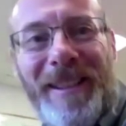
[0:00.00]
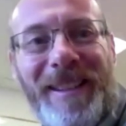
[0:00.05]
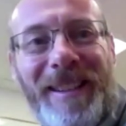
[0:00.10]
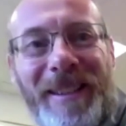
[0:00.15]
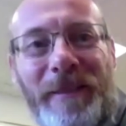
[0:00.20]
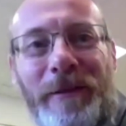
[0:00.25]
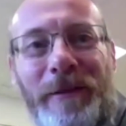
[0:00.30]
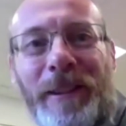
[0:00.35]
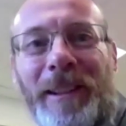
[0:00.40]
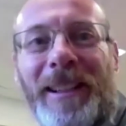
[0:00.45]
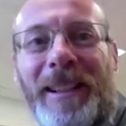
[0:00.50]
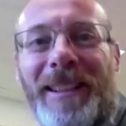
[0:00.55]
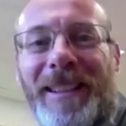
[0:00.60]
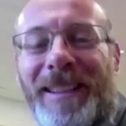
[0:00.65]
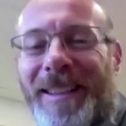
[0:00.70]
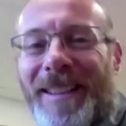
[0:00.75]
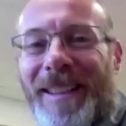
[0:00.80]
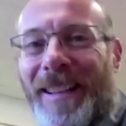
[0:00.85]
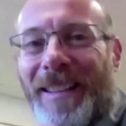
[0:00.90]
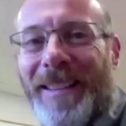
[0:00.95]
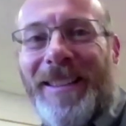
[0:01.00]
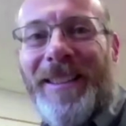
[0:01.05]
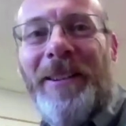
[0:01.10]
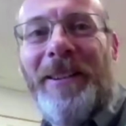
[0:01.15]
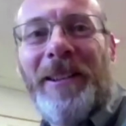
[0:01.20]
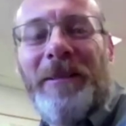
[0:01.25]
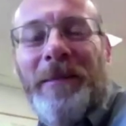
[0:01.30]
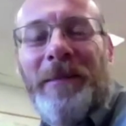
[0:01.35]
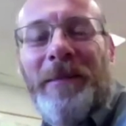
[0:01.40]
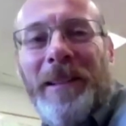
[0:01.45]
This is funny, and I
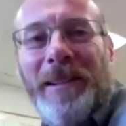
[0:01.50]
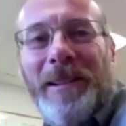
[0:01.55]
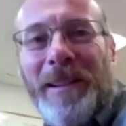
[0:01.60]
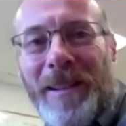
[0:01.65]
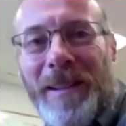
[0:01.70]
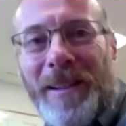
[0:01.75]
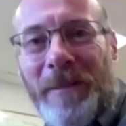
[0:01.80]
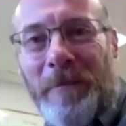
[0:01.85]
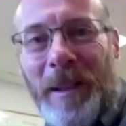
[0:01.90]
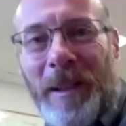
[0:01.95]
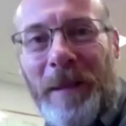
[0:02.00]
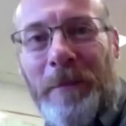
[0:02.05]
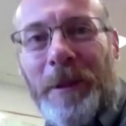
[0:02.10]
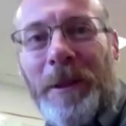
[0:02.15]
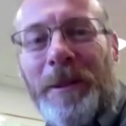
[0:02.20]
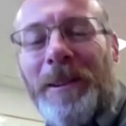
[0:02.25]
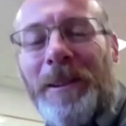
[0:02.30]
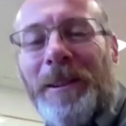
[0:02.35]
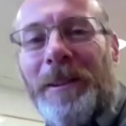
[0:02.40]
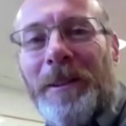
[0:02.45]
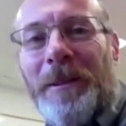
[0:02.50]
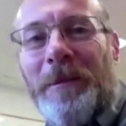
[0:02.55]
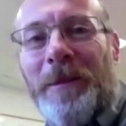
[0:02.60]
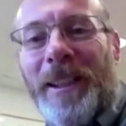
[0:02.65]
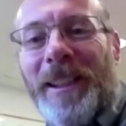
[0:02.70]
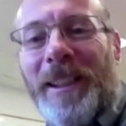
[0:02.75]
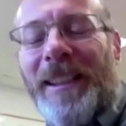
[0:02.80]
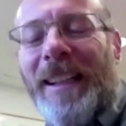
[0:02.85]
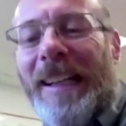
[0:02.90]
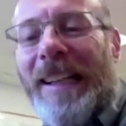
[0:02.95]
talk about this in my book a little
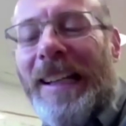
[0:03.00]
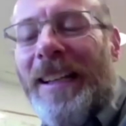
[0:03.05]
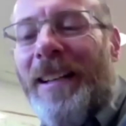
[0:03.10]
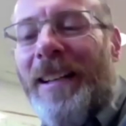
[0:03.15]
bit.